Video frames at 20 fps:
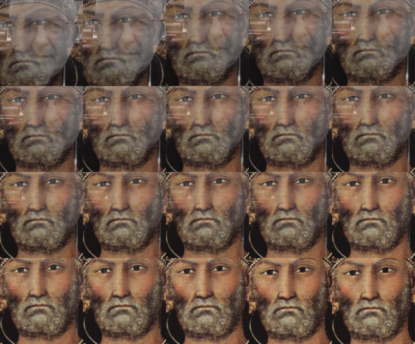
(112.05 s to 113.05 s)
we all know what
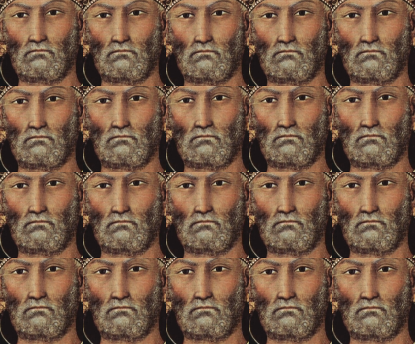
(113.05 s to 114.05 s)
time is until we try
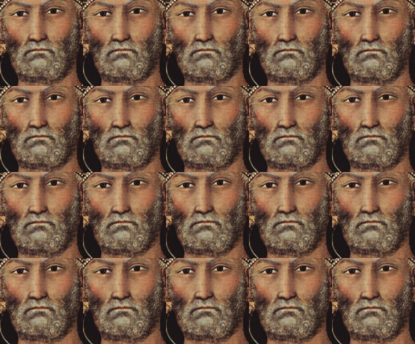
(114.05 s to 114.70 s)
to explain it.